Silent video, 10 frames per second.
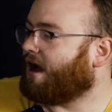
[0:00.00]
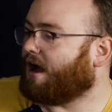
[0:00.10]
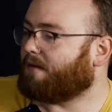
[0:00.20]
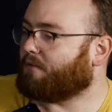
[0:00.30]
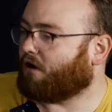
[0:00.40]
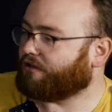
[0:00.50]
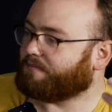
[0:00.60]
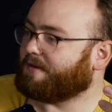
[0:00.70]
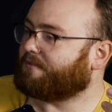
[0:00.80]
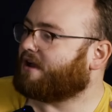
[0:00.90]
Um, all the
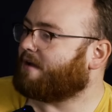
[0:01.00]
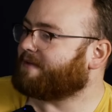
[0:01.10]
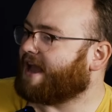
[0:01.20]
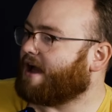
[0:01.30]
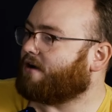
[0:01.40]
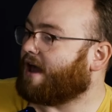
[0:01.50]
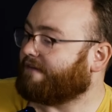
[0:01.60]
people coming out.